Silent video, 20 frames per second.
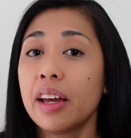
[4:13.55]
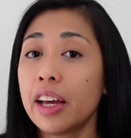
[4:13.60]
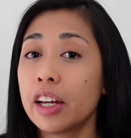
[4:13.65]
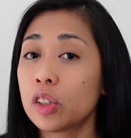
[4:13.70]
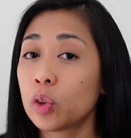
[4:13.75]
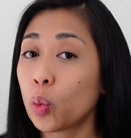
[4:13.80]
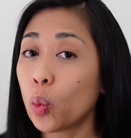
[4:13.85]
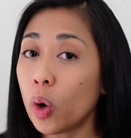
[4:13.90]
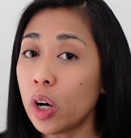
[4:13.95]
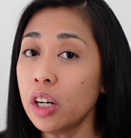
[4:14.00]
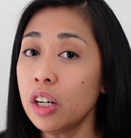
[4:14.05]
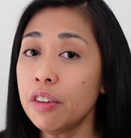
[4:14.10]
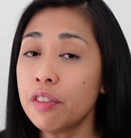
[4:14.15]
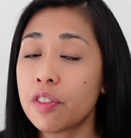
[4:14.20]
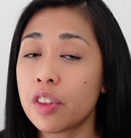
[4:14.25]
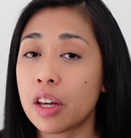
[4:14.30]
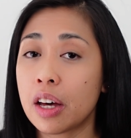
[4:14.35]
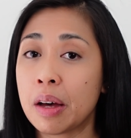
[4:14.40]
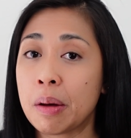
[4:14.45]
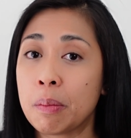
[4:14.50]
and one
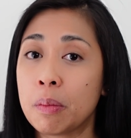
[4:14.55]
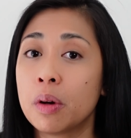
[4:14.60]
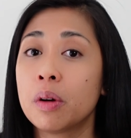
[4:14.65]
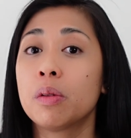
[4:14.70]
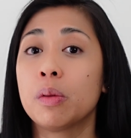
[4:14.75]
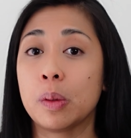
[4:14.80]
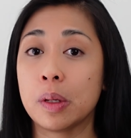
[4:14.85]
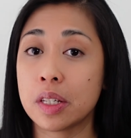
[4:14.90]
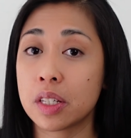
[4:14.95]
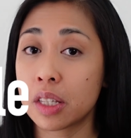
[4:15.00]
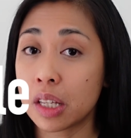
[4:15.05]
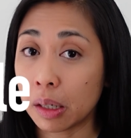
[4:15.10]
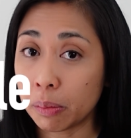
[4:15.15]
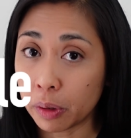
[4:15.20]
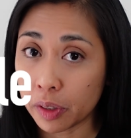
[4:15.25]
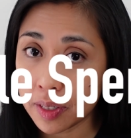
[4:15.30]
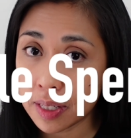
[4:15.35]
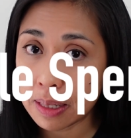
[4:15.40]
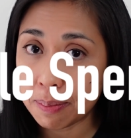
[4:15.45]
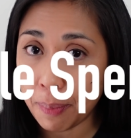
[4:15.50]
of them was
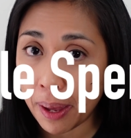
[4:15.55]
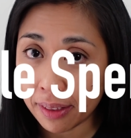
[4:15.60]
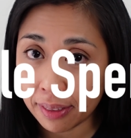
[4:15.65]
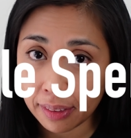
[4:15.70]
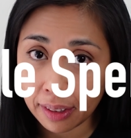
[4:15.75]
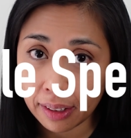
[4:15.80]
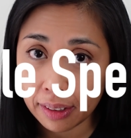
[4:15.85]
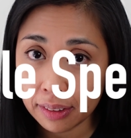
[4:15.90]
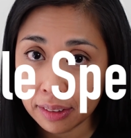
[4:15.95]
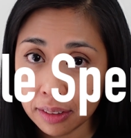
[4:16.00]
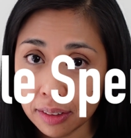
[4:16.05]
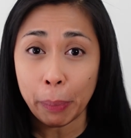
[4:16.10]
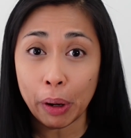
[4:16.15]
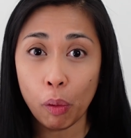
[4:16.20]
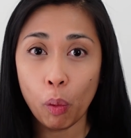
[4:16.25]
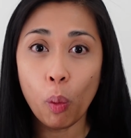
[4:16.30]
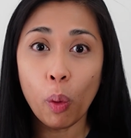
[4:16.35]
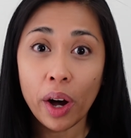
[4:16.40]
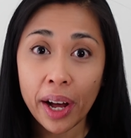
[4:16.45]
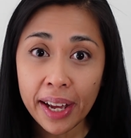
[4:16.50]
double spending.
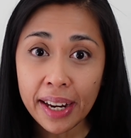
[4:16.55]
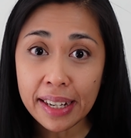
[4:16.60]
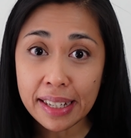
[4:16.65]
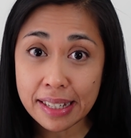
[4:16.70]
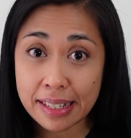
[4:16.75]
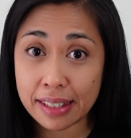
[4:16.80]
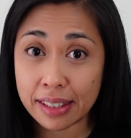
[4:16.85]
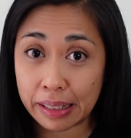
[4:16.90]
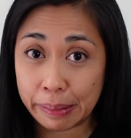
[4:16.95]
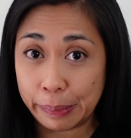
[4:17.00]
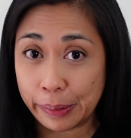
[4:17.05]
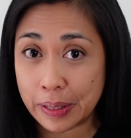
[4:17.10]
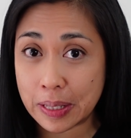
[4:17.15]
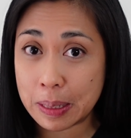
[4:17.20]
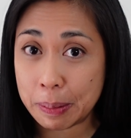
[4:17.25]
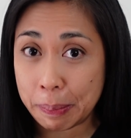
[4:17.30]
But what is double